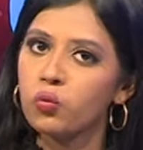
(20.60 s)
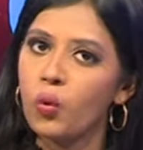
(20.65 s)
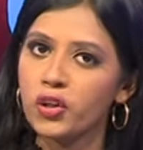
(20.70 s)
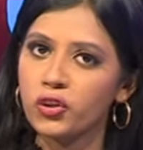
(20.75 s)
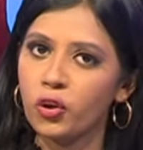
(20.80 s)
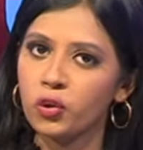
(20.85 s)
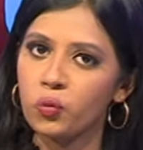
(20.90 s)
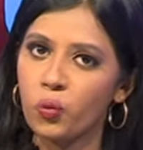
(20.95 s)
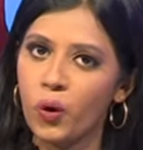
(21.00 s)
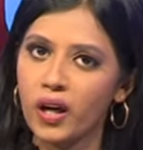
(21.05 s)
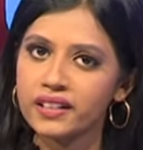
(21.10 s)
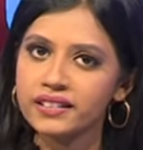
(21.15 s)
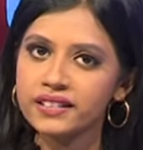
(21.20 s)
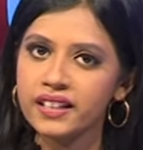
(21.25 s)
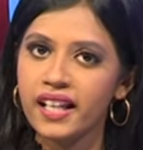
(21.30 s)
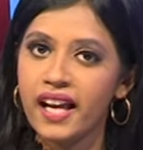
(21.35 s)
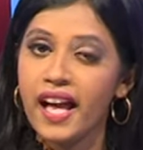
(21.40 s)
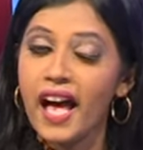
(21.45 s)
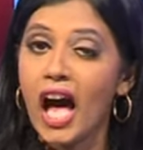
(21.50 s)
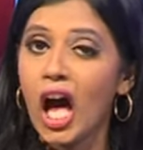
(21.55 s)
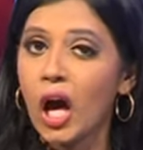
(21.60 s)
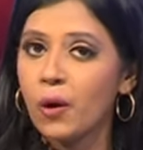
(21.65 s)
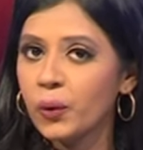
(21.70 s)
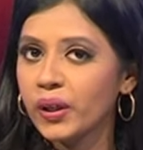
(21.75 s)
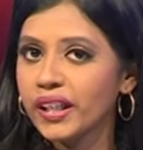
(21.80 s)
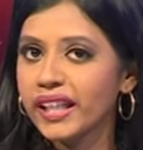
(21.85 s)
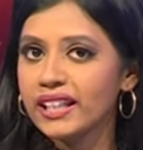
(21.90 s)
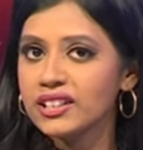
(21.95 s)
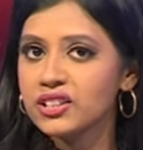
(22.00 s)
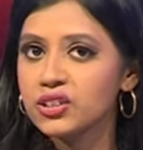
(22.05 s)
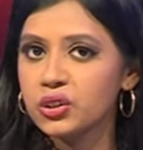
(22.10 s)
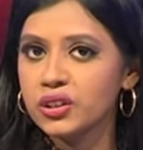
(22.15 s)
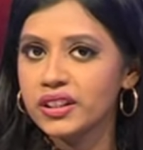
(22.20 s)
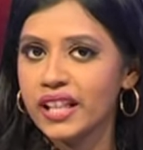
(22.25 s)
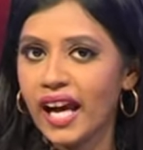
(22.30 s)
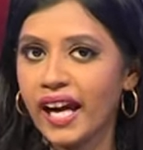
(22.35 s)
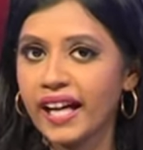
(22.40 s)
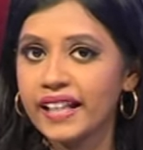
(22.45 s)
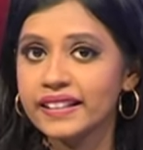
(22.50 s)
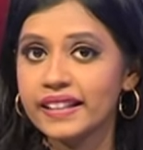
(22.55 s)
One on One. Our guest
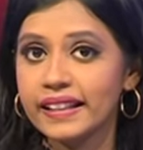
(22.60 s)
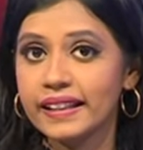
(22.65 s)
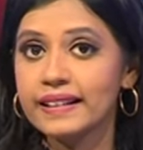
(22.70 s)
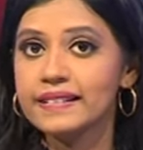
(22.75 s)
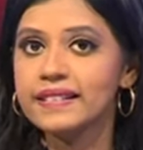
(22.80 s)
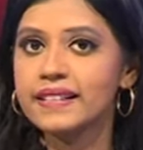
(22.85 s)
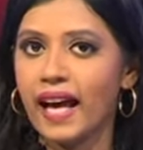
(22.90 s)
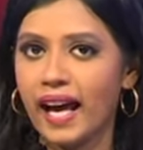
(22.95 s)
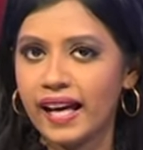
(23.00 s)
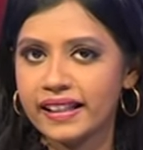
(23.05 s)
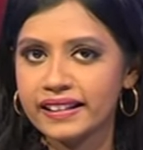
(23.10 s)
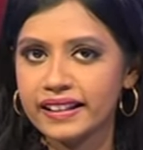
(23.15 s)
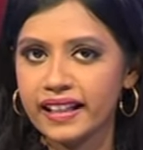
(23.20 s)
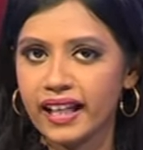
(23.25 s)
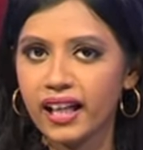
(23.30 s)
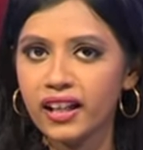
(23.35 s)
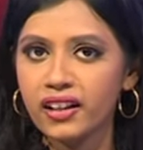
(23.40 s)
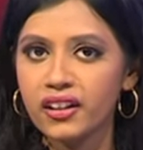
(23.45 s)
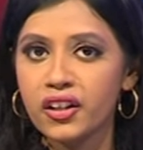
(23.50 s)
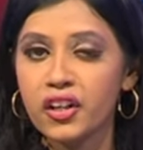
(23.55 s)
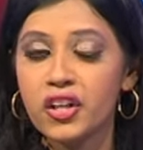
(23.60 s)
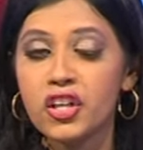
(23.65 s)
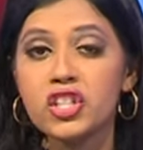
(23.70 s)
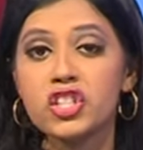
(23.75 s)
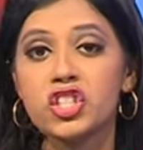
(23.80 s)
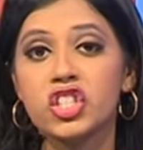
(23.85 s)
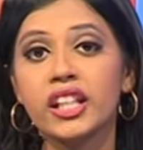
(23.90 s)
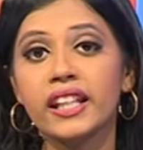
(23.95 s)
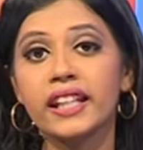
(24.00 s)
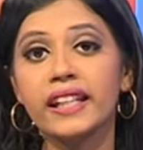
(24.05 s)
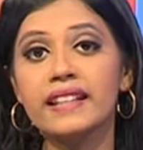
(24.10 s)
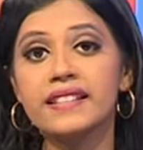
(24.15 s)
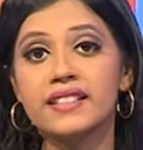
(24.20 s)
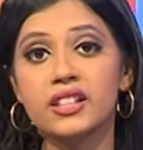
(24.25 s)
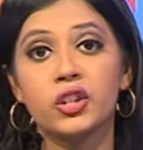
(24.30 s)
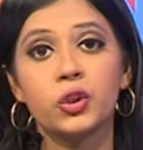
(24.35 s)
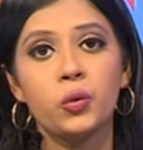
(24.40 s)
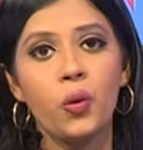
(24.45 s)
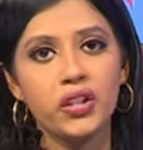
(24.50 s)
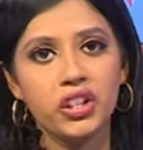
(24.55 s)
tonight is Annega. She is
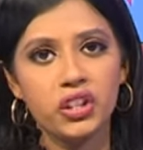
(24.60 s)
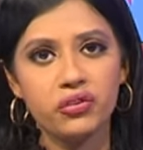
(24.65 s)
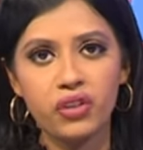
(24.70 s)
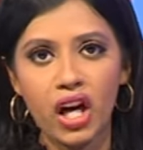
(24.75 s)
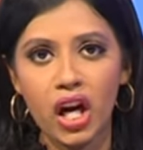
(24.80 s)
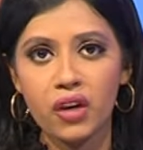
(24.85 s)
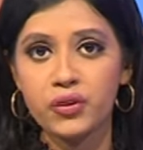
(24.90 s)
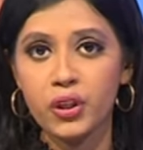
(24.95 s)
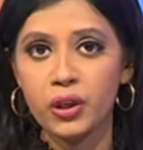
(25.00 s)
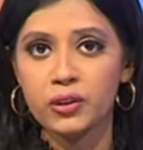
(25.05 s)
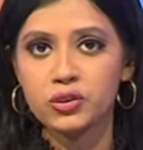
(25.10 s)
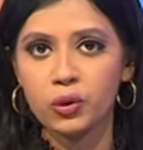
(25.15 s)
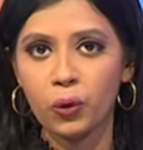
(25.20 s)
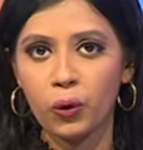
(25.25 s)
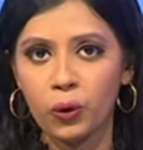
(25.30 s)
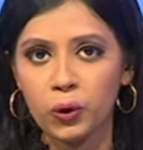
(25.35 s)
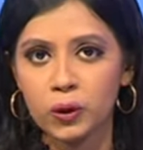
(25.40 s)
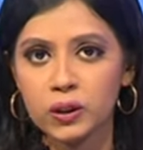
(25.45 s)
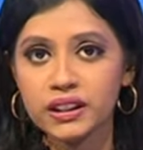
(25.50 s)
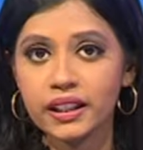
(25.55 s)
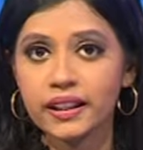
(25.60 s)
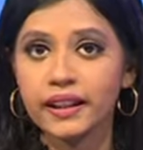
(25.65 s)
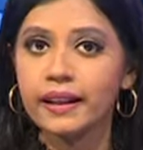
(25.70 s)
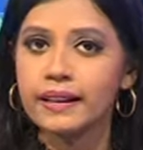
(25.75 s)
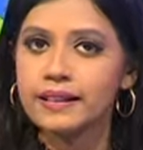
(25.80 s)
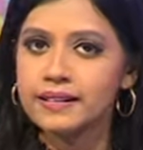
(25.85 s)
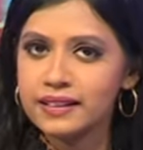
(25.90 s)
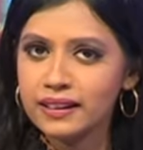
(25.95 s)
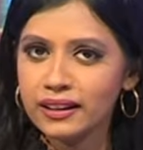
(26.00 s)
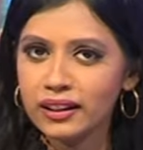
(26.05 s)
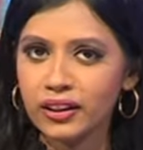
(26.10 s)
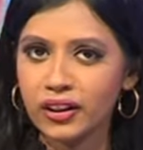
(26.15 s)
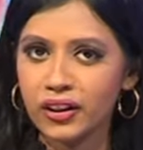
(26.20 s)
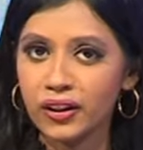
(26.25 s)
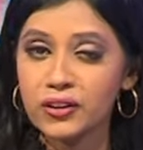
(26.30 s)
25 years old, a singer,